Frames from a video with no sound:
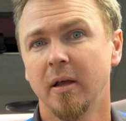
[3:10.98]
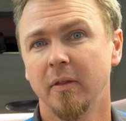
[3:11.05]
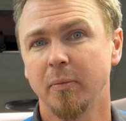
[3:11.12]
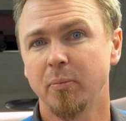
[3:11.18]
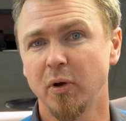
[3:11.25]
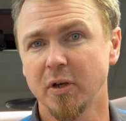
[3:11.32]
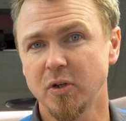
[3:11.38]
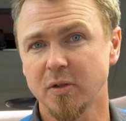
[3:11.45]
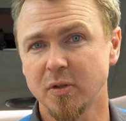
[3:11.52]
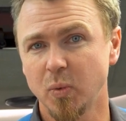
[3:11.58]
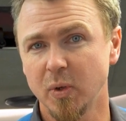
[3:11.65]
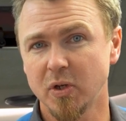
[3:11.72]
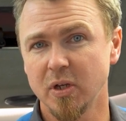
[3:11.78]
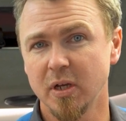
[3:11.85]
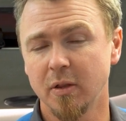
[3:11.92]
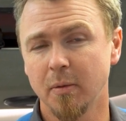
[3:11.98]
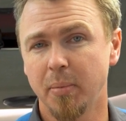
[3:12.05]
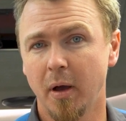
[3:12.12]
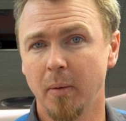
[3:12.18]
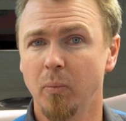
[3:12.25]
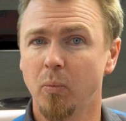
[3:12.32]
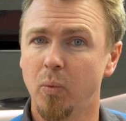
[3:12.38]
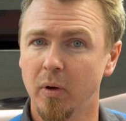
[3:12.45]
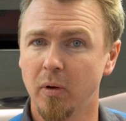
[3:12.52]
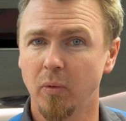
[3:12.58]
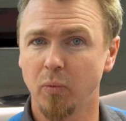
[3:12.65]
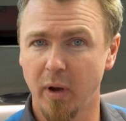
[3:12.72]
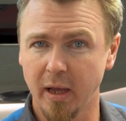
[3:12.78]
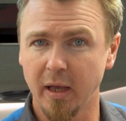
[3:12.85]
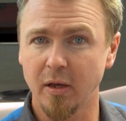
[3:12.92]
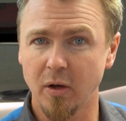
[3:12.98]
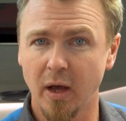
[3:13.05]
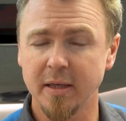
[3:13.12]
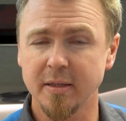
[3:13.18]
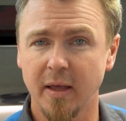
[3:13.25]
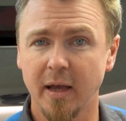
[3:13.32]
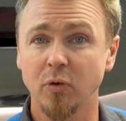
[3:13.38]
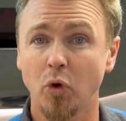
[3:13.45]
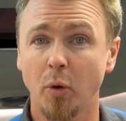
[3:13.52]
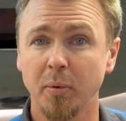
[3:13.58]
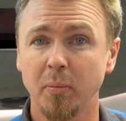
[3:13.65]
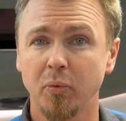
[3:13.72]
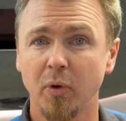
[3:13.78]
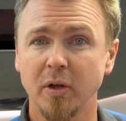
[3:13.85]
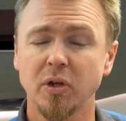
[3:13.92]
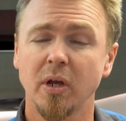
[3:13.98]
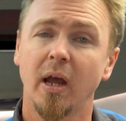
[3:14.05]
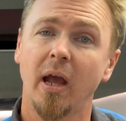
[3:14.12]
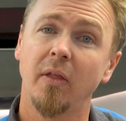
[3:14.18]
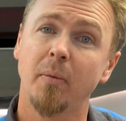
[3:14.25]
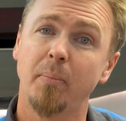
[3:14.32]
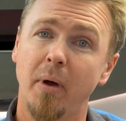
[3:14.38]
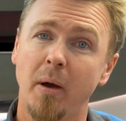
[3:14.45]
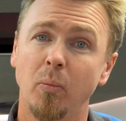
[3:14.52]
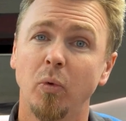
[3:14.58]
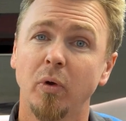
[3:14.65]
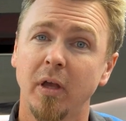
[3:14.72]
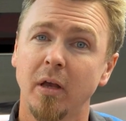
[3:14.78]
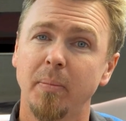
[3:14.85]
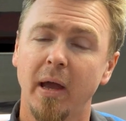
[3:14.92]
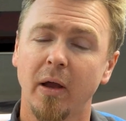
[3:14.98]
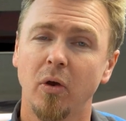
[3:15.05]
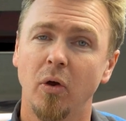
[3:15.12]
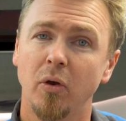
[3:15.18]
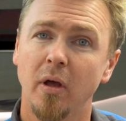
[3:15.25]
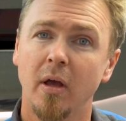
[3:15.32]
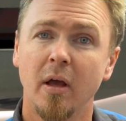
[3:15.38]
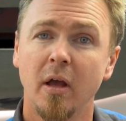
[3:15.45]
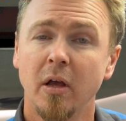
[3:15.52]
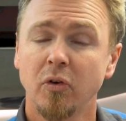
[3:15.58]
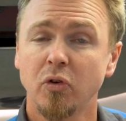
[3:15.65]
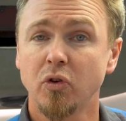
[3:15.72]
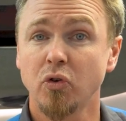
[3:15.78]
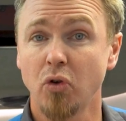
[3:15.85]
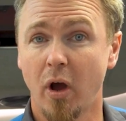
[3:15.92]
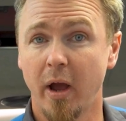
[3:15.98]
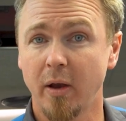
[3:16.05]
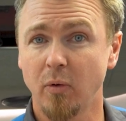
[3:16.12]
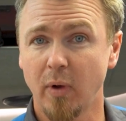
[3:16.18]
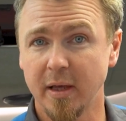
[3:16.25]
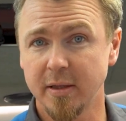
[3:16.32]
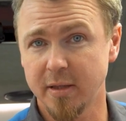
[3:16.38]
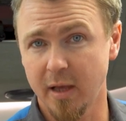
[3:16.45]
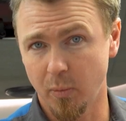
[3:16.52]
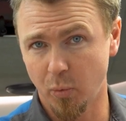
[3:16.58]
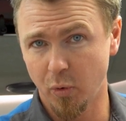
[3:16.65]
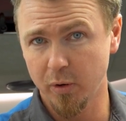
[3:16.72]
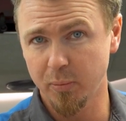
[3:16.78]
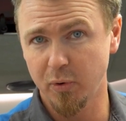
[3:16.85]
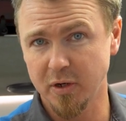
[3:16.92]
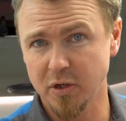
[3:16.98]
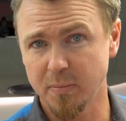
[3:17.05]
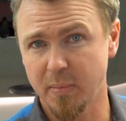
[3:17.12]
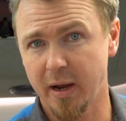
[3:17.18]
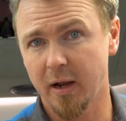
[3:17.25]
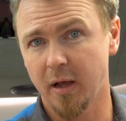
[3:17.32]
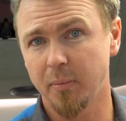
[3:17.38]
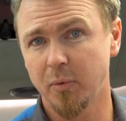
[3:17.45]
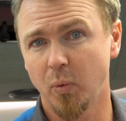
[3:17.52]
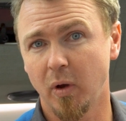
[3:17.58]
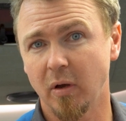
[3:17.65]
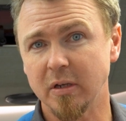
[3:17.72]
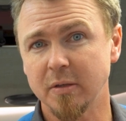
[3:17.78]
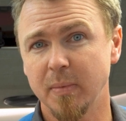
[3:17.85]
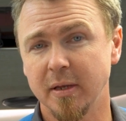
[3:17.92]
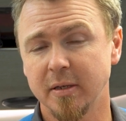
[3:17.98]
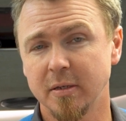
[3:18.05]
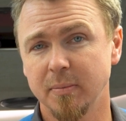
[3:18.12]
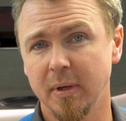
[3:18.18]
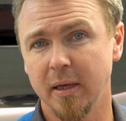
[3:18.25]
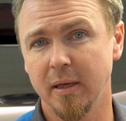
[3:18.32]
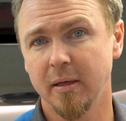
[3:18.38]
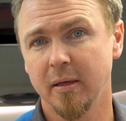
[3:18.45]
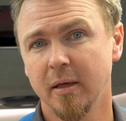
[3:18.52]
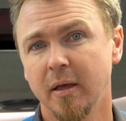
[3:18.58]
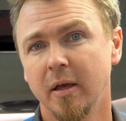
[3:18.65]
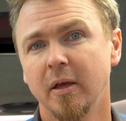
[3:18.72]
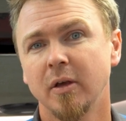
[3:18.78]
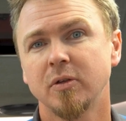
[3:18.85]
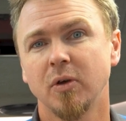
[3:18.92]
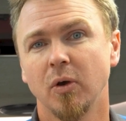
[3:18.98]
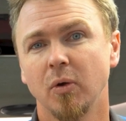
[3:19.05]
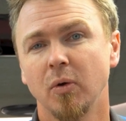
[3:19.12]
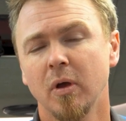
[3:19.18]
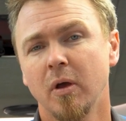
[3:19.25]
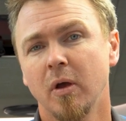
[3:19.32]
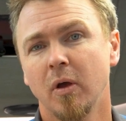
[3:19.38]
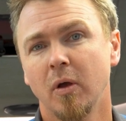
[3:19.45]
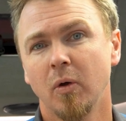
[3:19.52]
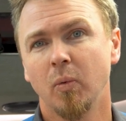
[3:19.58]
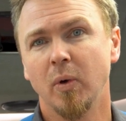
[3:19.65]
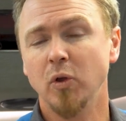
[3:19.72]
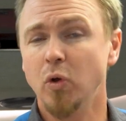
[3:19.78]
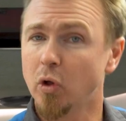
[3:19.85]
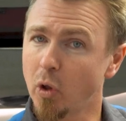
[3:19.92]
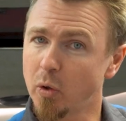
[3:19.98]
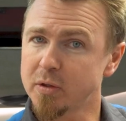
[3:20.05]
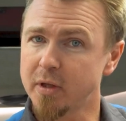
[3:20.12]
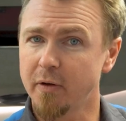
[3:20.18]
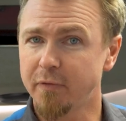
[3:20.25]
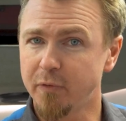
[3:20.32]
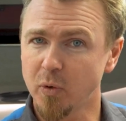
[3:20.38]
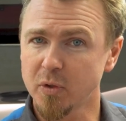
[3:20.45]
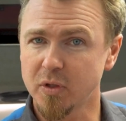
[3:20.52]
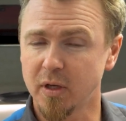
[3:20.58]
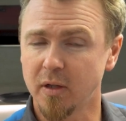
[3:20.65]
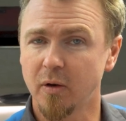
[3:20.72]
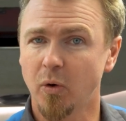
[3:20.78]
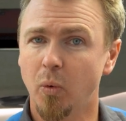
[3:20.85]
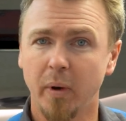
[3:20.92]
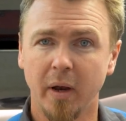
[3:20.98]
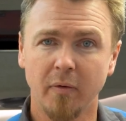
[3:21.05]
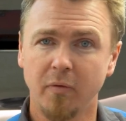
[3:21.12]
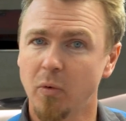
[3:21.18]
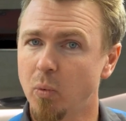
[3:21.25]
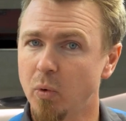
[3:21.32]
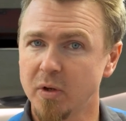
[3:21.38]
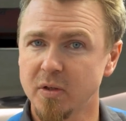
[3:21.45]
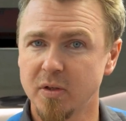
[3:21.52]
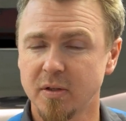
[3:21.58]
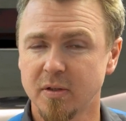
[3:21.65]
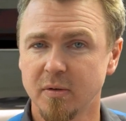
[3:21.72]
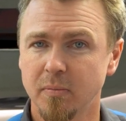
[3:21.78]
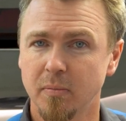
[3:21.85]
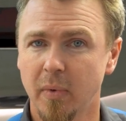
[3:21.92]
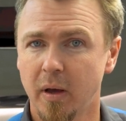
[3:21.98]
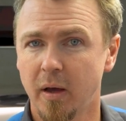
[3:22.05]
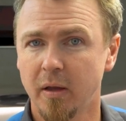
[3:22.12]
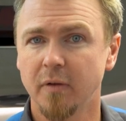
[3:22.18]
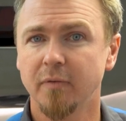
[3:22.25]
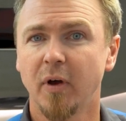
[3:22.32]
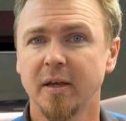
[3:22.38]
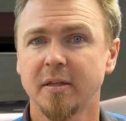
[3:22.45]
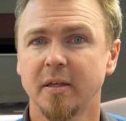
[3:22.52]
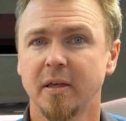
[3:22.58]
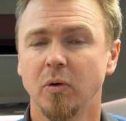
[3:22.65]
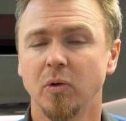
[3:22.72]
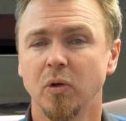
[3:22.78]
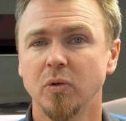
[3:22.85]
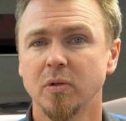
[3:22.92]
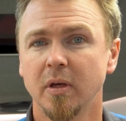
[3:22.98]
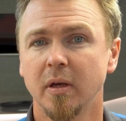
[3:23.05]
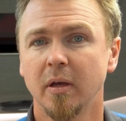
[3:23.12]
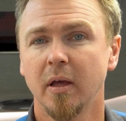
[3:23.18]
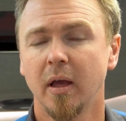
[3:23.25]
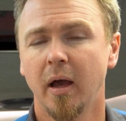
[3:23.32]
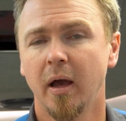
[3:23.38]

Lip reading: The pressure switch in the pump will recognize that drop in pressure, and the pump will kick back on to try and raise that water pressure back up to where it's meant to be. So when you close that faucet or whatever water system device that you're using,